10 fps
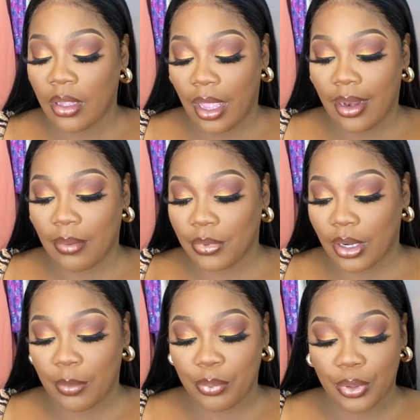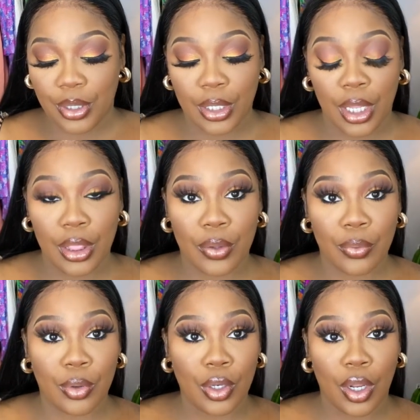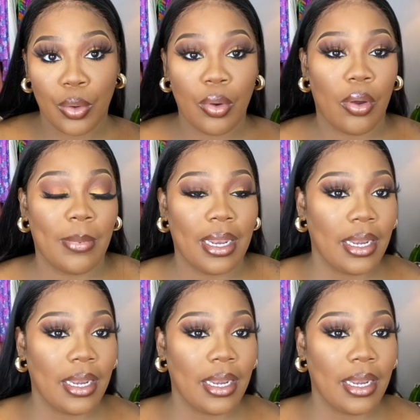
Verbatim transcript: and I'm gonna put a little glow on my